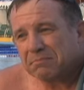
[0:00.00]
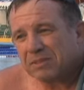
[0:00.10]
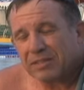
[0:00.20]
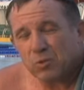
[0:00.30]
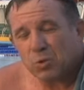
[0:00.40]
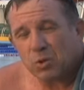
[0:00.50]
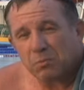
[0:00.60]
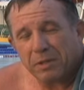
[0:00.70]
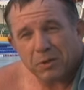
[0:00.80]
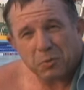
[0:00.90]
let the world
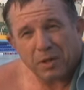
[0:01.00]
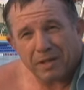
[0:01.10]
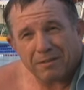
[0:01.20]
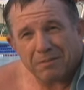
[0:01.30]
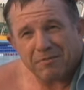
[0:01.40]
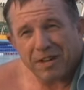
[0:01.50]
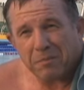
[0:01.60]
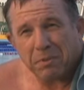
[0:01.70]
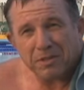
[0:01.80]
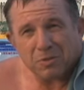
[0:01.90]
melt away and
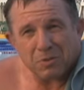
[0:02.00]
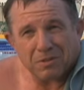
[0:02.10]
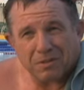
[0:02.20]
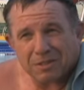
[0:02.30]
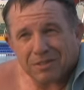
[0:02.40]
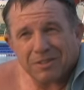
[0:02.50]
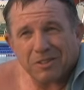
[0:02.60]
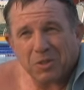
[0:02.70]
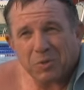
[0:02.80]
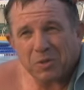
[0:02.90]
find peace with
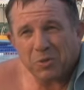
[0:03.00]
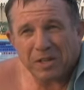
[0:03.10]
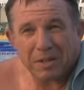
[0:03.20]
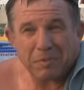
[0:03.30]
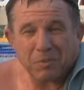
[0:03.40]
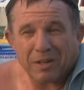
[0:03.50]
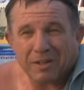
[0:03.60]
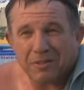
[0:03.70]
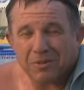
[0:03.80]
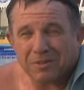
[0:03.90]
who I am and what I
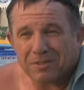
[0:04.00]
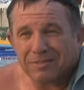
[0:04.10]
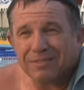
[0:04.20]
do, and